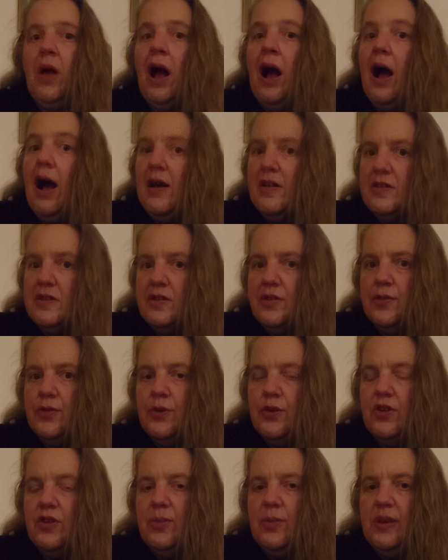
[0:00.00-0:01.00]
Ask
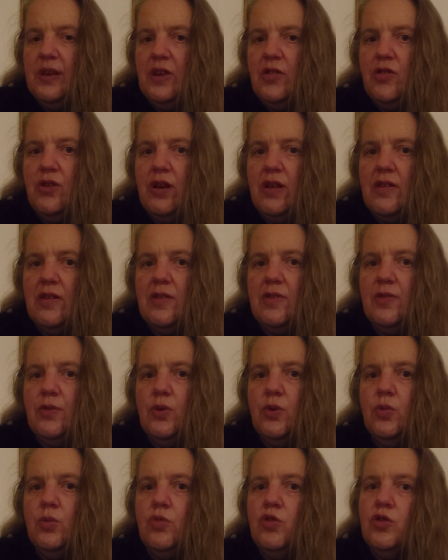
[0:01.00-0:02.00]
for it to be
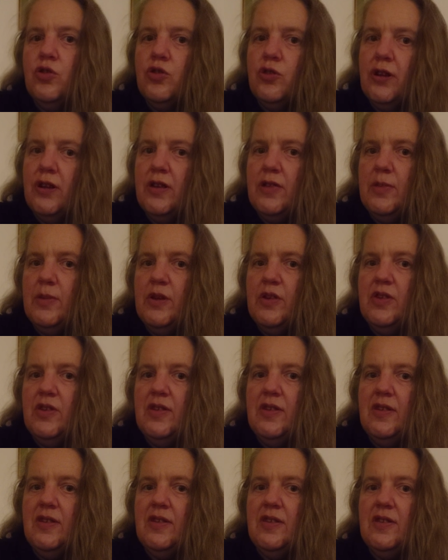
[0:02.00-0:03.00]
transformed or
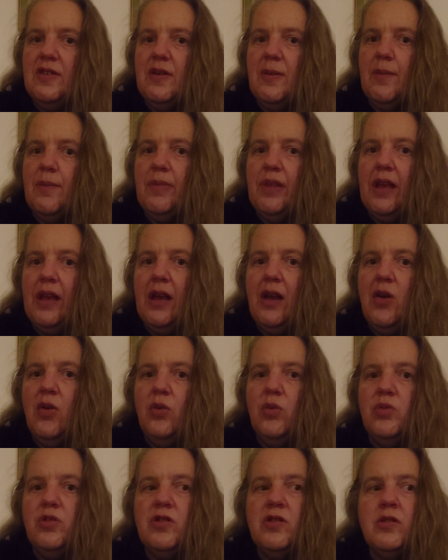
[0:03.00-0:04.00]
transmuted into something
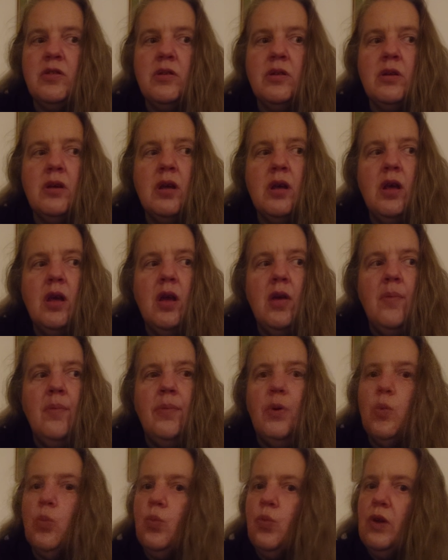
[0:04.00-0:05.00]
else.
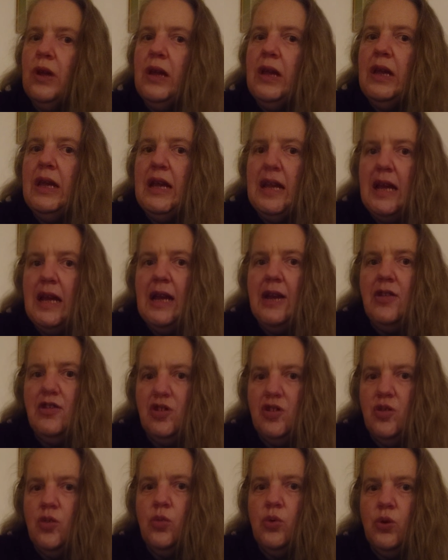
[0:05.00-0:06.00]
But really getting
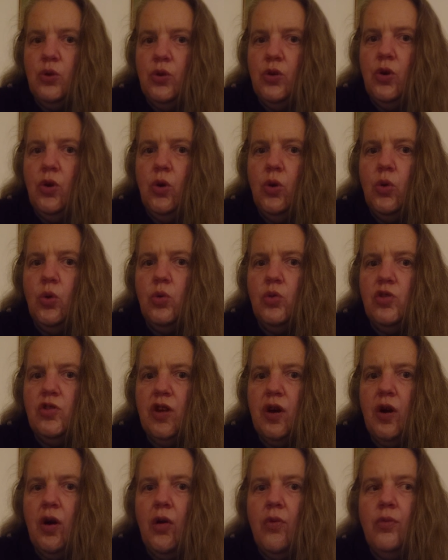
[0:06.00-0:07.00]
to the root cause
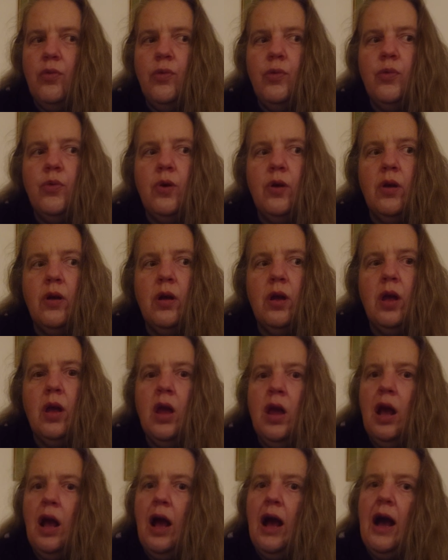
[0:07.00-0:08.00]
of
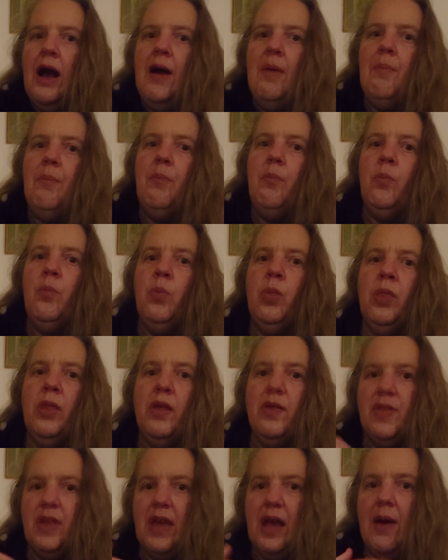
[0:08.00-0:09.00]

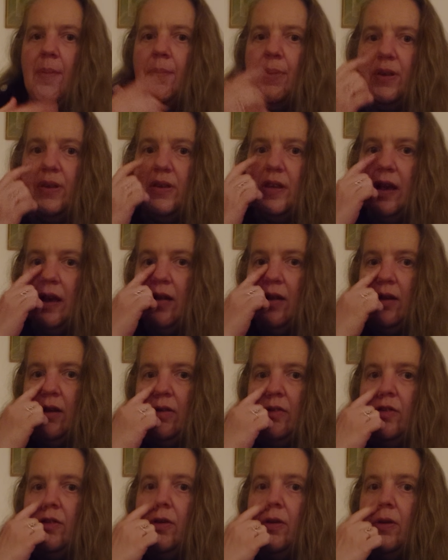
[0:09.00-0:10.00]
the up and down
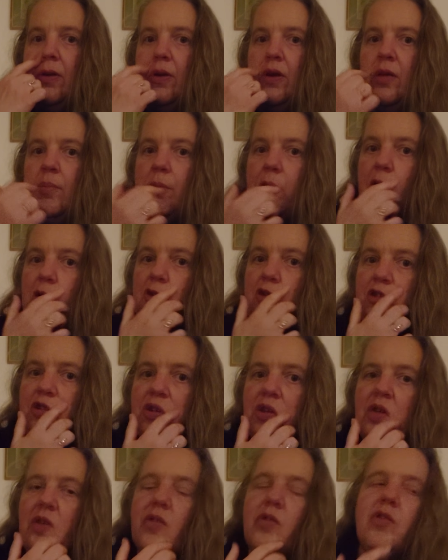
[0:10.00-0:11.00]
internal
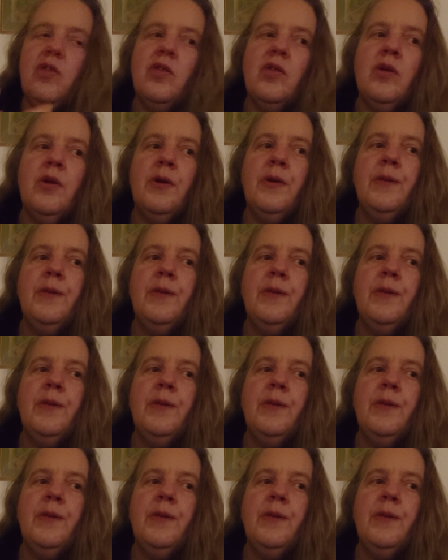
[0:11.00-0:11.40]
emotions.